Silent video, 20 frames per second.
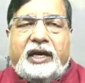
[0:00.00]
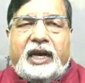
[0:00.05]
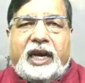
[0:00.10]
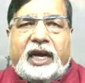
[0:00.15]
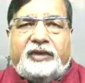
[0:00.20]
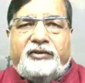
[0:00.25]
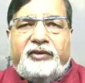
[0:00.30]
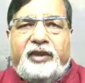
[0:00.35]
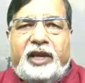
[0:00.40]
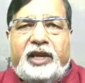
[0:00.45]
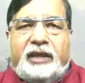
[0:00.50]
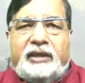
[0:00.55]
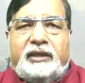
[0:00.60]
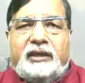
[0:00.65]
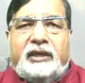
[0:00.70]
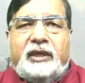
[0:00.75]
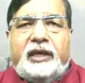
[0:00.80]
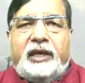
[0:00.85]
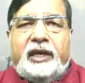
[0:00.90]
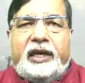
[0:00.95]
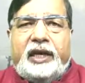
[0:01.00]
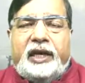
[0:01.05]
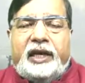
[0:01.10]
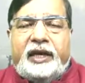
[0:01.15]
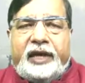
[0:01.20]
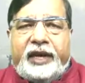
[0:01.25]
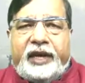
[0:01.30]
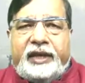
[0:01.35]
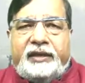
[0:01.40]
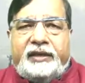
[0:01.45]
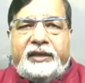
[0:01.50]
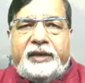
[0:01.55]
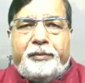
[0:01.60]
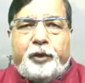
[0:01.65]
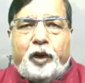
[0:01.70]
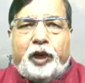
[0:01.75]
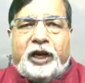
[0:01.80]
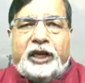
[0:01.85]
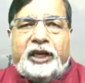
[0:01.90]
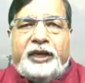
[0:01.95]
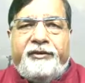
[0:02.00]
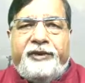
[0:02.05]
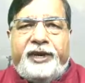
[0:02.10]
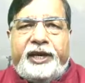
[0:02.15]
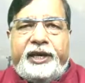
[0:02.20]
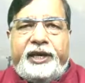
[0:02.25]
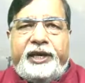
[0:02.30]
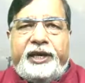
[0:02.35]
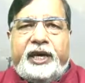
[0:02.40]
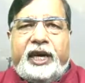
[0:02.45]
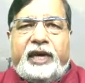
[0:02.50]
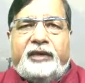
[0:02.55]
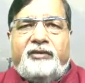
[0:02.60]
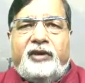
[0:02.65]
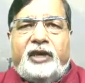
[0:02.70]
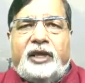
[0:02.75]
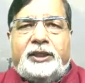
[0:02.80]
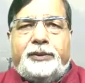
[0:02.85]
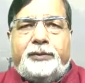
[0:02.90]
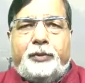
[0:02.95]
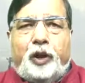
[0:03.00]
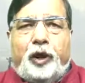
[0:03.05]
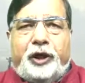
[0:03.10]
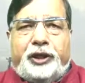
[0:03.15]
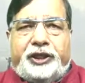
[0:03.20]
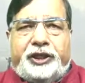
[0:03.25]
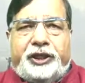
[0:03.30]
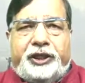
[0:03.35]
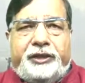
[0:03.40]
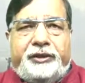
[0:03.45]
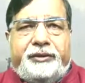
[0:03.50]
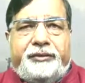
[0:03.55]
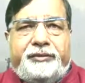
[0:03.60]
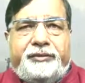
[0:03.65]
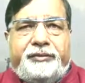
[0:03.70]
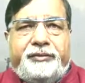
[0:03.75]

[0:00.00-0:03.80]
as well as increase the productivity as well as production.